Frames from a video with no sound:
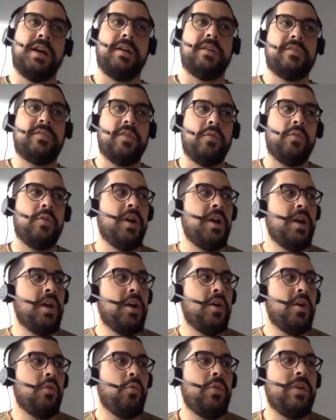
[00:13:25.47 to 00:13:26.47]
So
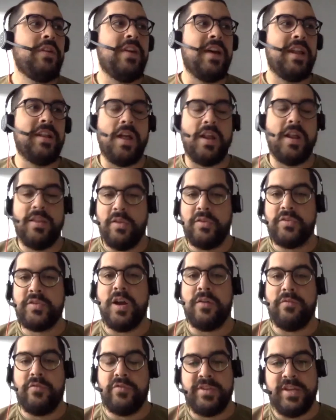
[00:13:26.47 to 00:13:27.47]
we've had a lot of those
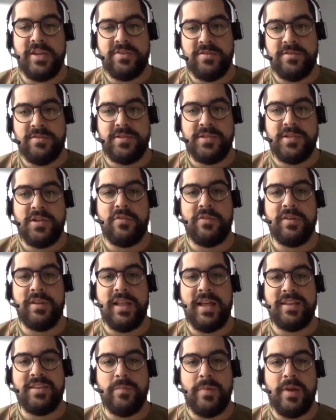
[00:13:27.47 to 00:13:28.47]
conversations over the
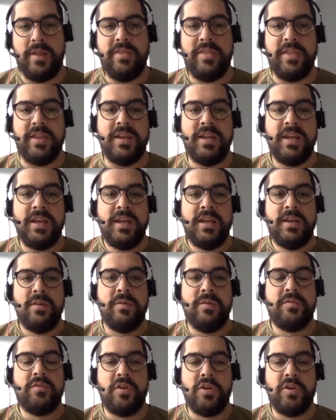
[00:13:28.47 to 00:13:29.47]
last month, and
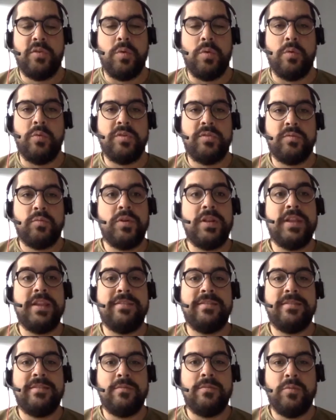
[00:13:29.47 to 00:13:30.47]
we've turned what was really,
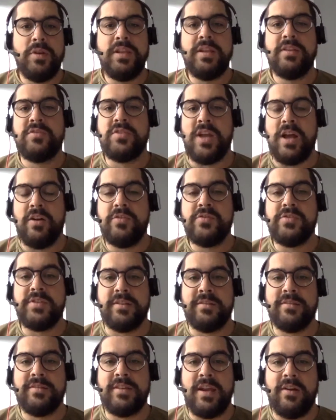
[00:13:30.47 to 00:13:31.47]
really a
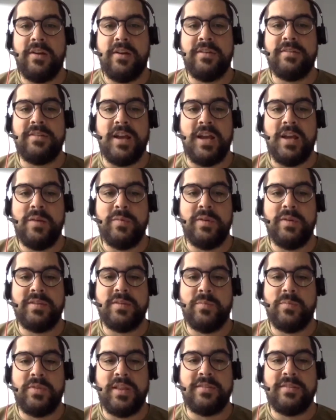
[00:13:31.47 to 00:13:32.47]
challenging, scary time into
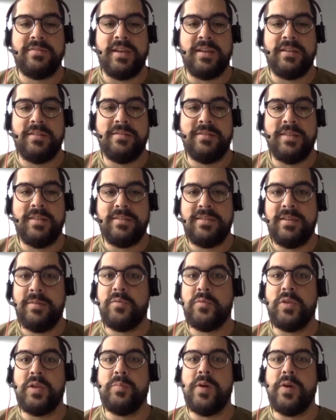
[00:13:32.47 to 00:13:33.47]
something that seems
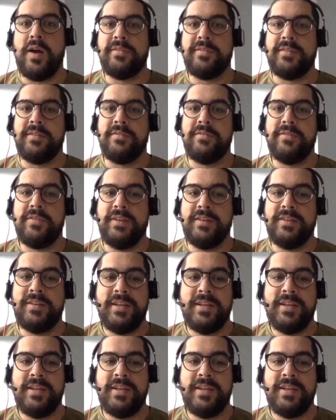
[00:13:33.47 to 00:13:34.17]
really positive. And